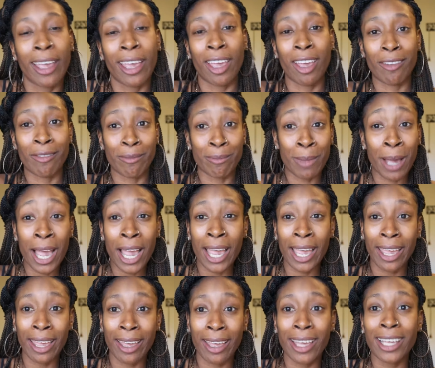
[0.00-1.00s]
If
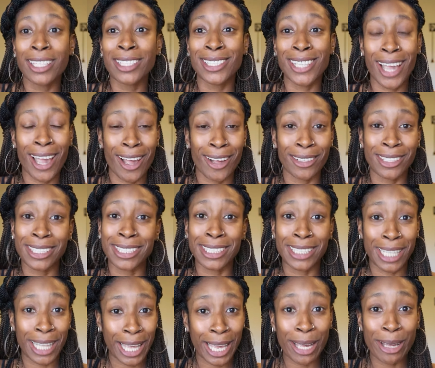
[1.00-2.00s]
my child is
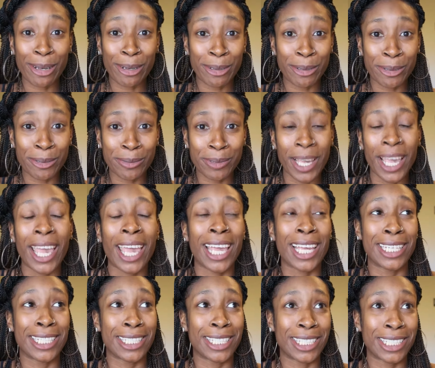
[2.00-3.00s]
still at home
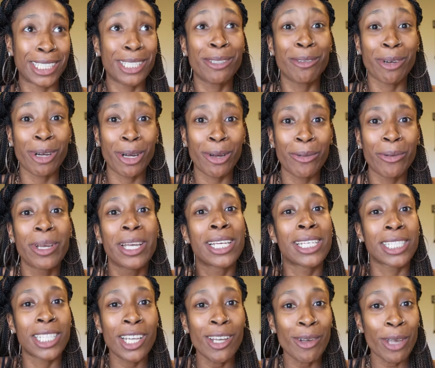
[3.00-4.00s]
and she grown,
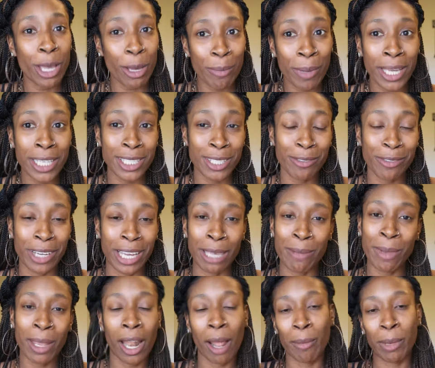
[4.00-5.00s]
she gonna help pay some rent. It
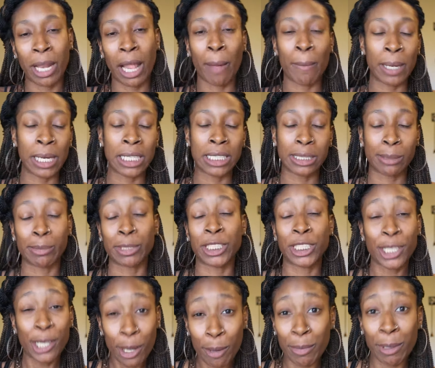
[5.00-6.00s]
may not be that much, but
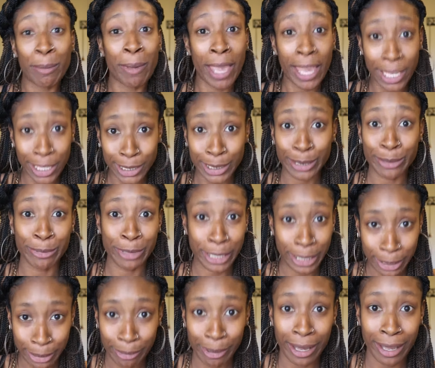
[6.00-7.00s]
she gonna be paying some
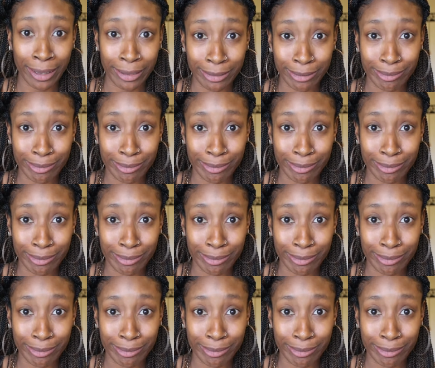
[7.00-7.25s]
rent, okay?